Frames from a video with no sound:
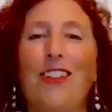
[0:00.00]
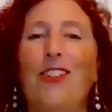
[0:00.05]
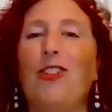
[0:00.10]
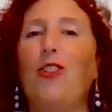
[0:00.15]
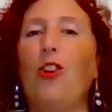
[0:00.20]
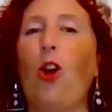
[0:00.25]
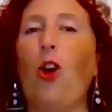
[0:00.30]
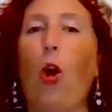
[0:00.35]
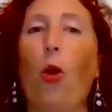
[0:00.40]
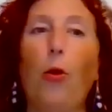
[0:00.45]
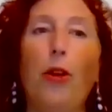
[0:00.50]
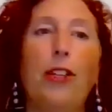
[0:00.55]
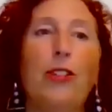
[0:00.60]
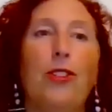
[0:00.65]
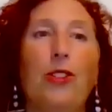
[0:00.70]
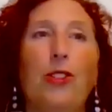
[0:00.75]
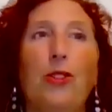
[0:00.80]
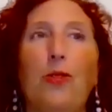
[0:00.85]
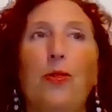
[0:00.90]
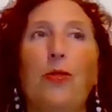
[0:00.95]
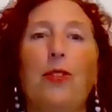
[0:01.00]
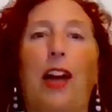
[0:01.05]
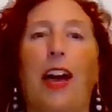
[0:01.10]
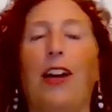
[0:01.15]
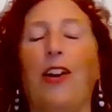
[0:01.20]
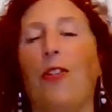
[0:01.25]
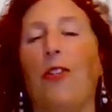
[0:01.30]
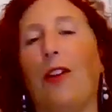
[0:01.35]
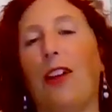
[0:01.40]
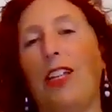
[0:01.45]
you can always do
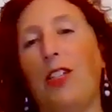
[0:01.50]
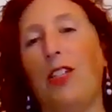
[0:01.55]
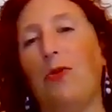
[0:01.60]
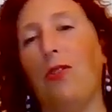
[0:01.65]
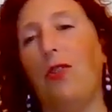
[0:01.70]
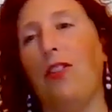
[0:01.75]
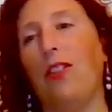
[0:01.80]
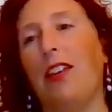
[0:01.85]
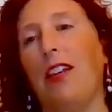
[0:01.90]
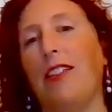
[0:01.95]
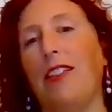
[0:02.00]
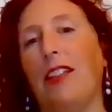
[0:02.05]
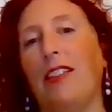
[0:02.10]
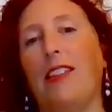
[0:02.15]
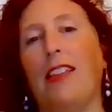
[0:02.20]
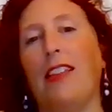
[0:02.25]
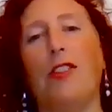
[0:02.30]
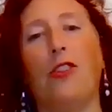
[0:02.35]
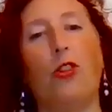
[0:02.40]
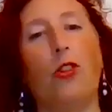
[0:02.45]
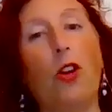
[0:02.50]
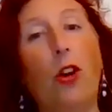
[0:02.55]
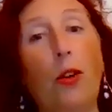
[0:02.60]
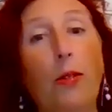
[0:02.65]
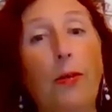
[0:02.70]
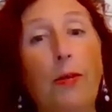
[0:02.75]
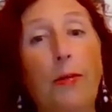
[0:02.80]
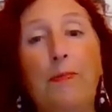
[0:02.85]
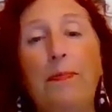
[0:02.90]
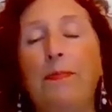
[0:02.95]
that graceful thing that says,
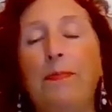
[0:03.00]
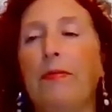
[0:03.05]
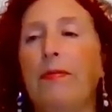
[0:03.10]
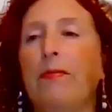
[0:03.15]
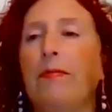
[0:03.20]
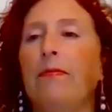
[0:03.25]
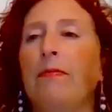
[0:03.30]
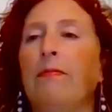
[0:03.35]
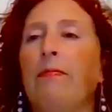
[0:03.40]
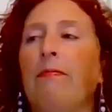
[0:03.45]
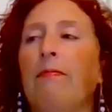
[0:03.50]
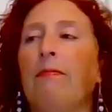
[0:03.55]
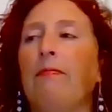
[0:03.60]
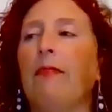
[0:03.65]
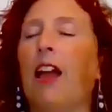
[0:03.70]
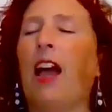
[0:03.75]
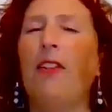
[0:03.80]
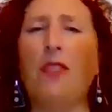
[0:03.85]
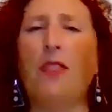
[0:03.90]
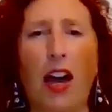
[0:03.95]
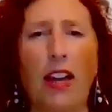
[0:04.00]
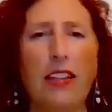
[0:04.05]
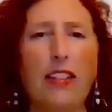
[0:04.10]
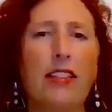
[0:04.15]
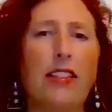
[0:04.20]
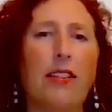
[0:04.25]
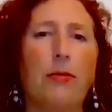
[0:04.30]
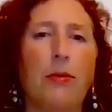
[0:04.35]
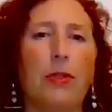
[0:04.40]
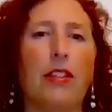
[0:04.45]
I've got to
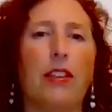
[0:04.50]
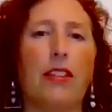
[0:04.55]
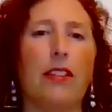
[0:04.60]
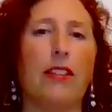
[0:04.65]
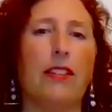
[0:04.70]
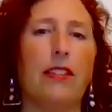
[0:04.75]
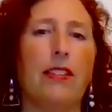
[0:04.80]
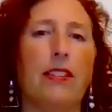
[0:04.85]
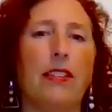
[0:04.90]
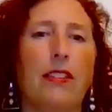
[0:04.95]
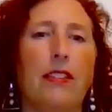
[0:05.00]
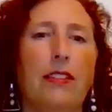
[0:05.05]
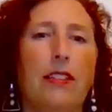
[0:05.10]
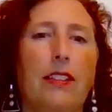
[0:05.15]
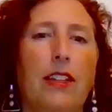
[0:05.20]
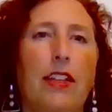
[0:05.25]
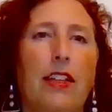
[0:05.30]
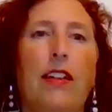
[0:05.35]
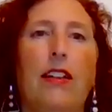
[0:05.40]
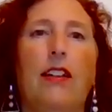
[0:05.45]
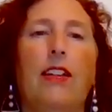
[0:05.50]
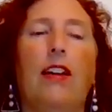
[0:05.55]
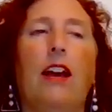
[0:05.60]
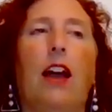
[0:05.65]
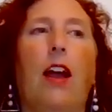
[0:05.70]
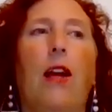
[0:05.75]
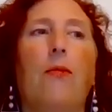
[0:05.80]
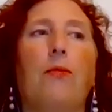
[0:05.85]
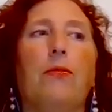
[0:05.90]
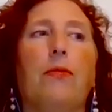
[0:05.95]
sit with this.
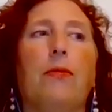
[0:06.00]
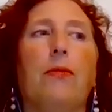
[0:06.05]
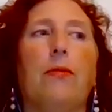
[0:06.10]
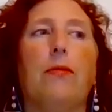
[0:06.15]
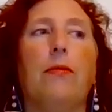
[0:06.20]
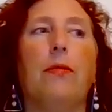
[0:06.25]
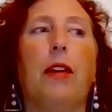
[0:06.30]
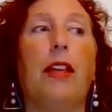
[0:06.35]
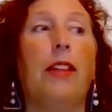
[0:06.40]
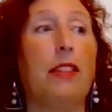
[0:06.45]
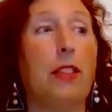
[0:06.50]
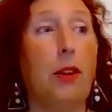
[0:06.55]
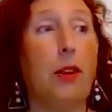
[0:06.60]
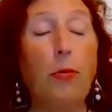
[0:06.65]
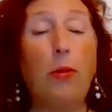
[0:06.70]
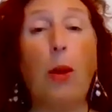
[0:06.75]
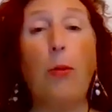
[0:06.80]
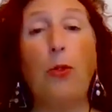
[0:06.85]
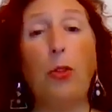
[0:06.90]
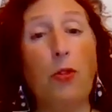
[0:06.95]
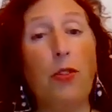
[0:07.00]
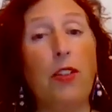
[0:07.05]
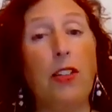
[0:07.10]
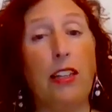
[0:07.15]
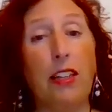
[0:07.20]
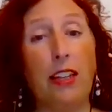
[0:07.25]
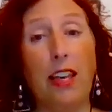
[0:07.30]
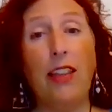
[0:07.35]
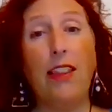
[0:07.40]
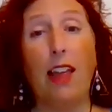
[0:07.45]
Um, and sometimes you
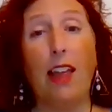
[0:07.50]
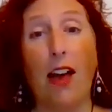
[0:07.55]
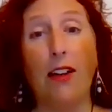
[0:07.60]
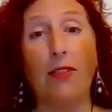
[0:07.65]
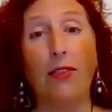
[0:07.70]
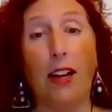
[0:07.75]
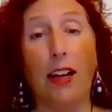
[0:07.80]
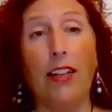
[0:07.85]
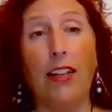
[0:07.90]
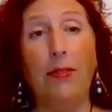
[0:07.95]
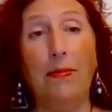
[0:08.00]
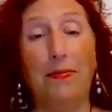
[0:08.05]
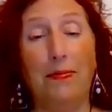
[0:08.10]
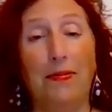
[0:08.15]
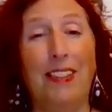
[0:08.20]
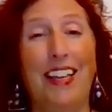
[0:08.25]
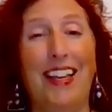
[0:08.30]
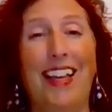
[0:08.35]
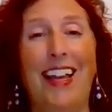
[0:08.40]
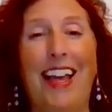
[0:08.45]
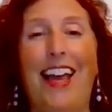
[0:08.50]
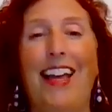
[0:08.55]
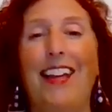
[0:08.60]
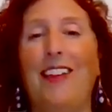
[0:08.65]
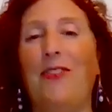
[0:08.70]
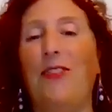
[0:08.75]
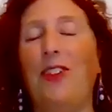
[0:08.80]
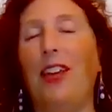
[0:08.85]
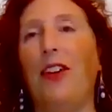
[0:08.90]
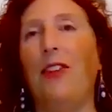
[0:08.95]
really need that, right?
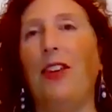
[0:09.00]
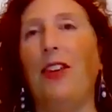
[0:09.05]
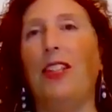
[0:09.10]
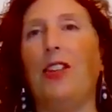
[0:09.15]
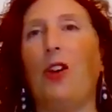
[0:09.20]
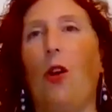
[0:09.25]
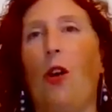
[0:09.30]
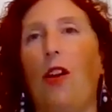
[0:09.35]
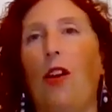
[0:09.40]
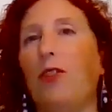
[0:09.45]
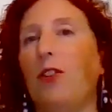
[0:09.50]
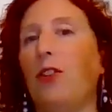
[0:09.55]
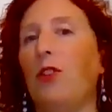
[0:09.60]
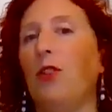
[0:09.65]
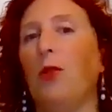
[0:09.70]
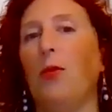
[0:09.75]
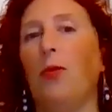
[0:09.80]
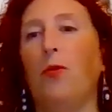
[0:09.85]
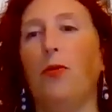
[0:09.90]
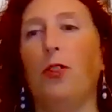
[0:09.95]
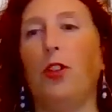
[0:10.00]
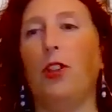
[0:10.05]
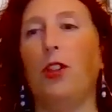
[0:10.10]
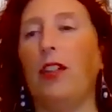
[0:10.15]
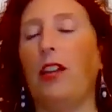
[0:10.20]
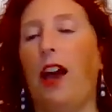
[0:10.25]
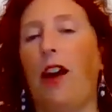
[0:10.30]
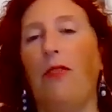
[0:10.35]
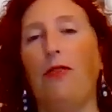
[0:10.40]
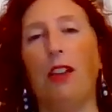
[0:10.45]
And if it's hard for you to
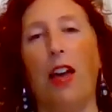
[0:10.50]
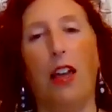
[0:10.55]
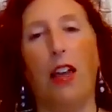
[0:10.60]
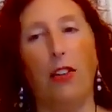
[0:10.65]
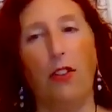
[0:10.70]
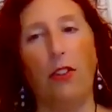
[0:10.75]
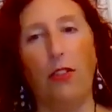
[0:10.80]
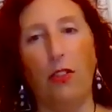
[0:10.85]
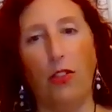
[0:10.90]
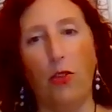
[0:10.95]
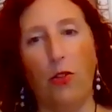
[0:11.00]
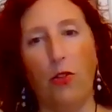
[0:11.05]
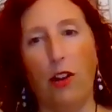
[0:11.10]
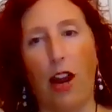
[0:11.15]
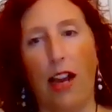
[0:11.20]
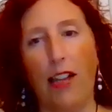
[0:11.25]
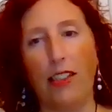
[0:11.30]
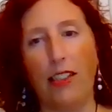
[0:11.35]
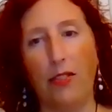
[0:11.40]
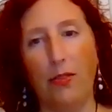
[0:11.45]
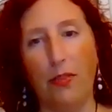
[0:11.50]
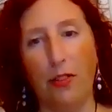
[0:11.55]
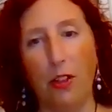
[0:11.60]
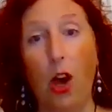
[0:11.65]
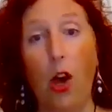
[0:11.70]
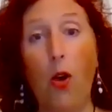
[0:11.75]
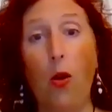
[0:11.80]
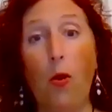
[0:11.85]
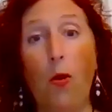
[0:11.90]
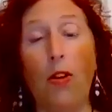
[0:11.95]
just have that directive
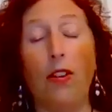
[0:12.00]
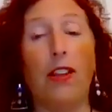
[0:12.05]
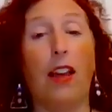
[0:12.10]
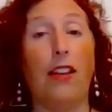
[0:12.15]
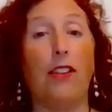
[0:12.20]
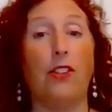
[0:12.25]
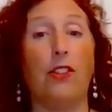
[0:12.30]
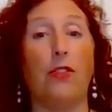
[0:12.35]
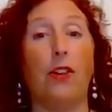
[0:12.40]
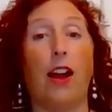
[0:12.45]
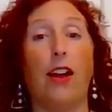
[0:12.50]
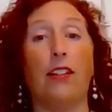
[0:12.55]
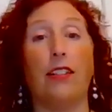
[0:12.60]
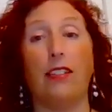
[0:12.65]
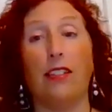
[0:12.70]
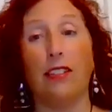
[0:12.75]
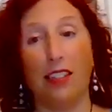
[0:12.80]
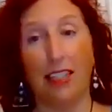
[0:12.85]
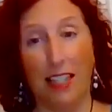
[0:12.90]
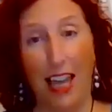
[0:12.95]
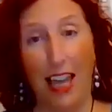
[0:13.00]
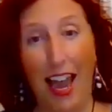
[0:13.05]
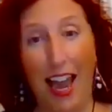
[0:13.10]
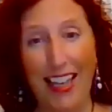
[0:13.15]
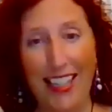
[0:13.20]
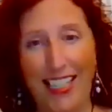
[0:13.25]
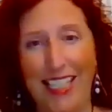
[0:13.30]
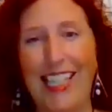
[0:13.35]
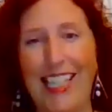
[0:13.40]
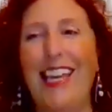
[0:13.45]
no or that direct
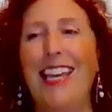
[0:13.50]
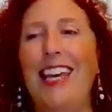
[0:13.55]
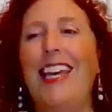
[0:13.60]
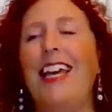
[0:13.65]
yes,